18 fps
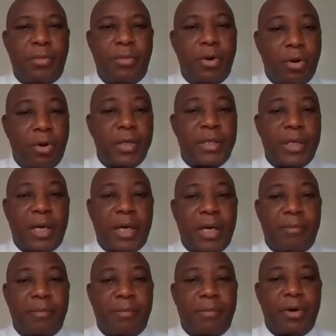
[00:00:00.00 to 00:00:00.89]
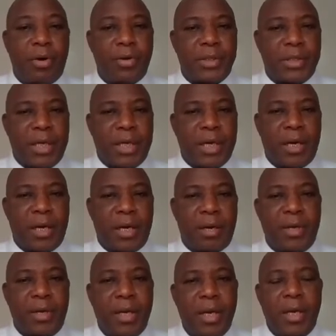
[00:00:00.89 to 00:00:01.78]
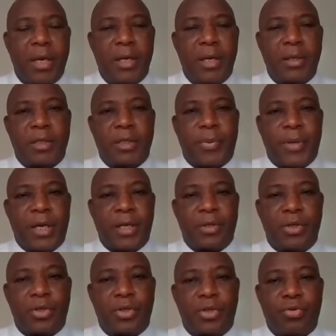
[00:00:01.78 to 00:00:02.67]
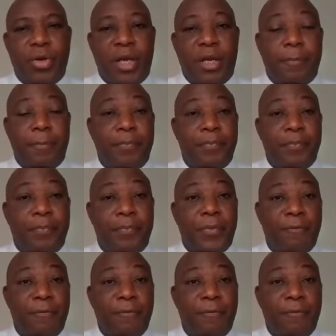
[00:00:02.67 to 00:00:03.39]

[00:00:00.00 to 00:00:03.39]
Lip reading: Morocco's economy is expected to shrink